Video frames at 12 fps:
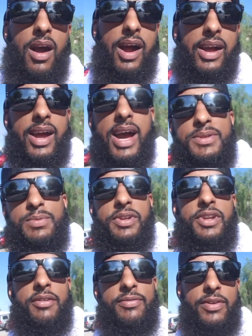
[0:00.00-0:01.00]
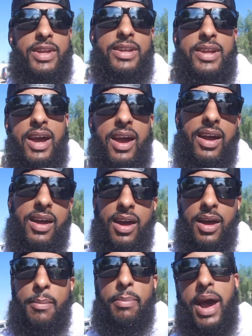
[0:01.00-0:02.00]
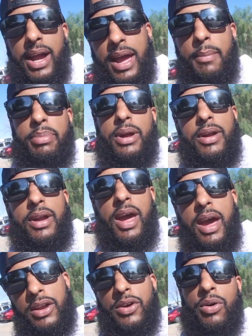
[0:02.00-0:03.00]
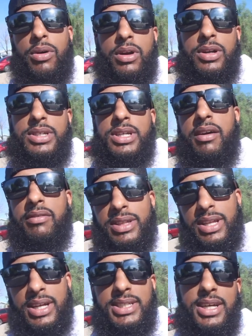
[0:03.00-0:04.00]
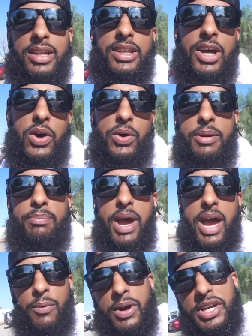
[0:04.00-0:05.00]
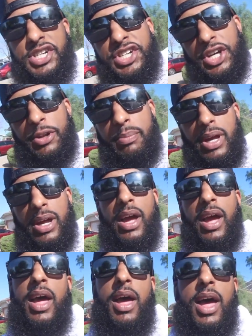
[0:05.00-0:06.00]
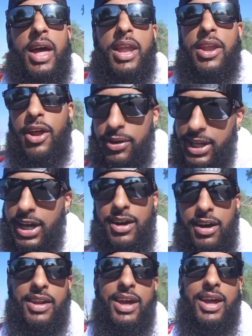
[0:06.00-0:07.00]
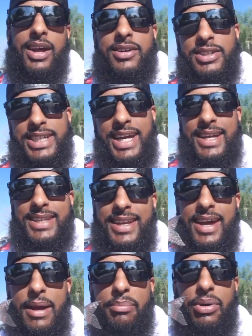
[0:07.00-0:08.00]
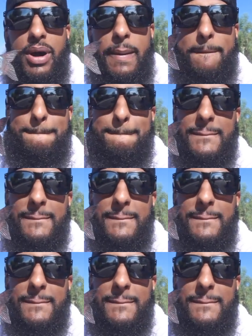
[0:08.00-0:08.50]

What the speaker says: Alright guys, we're done for the day. Back at Bearded Headquarters. Everything's unloaded, back where it should be. No luck on the Hinkle Shad today, but